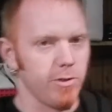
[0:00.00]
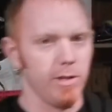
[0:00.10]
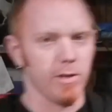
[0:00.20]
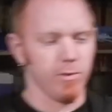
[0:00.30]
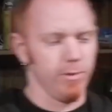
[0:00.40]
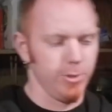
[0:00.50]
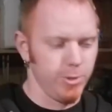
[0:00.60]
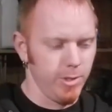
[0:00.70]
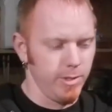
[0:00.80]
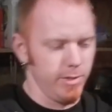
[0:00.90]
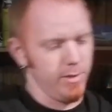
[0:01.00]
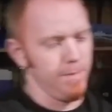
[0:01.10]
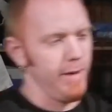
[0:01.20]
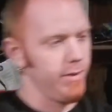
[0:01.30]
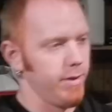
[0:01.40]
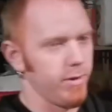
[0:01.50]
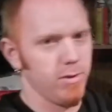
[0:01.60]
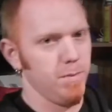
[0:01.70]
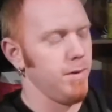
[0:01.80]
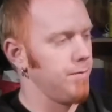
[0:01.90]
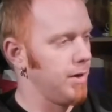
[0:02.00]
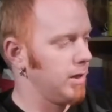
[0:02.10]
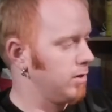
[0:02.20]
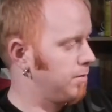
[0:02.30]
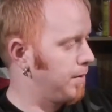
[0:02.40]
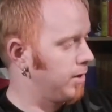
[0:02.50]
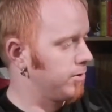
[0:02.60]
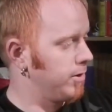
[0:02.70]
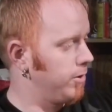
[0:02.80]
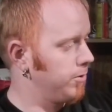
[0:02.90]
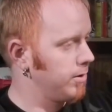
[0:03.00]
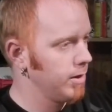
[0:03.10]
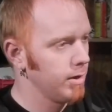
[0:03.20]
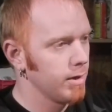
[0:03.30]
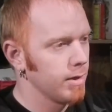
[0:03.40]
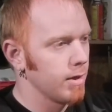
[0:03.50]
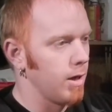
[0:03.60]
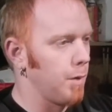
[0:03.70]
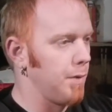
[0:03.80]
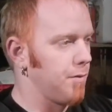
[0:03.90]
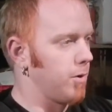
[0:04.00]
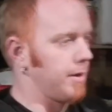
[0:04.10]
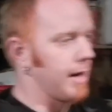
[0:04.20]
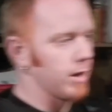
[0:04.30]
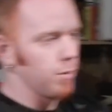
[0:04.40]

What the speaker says: so next I'm going to show you just the basic assembly of how this box goes. We've already had